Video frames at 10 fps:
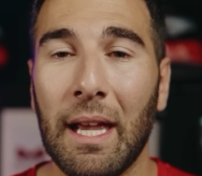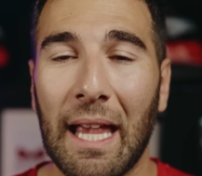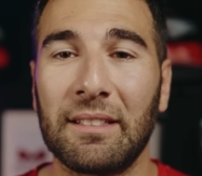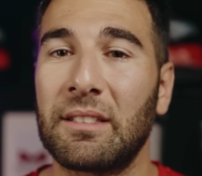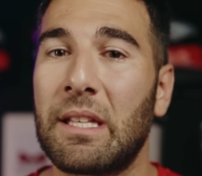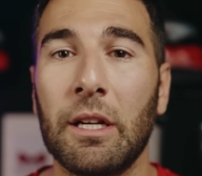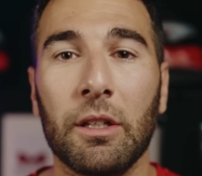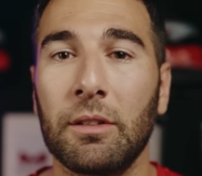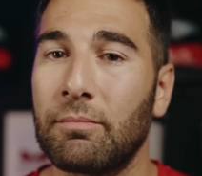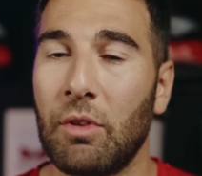it's
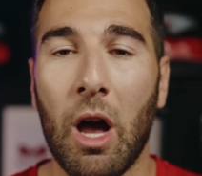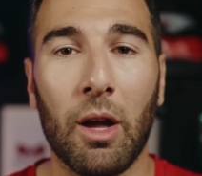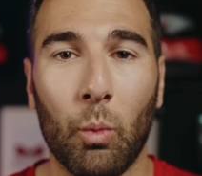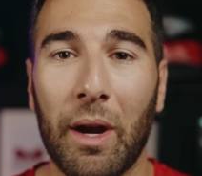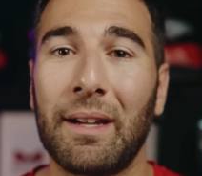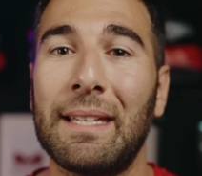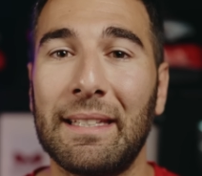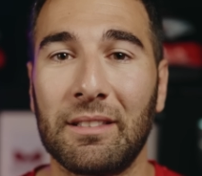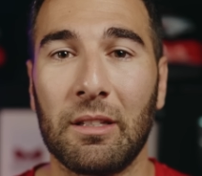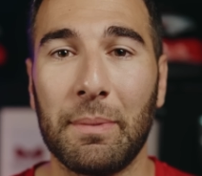still not where it
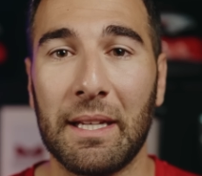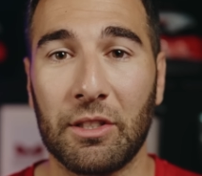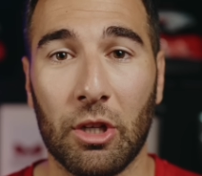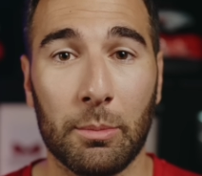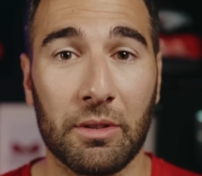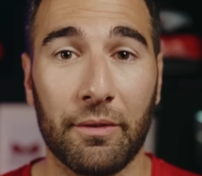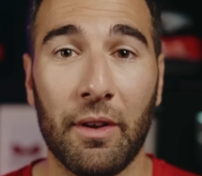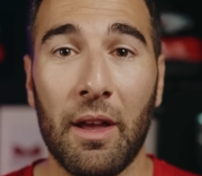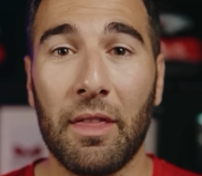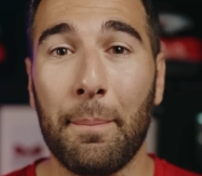needs to be in terms of
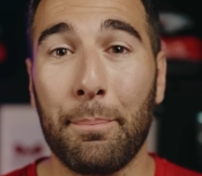the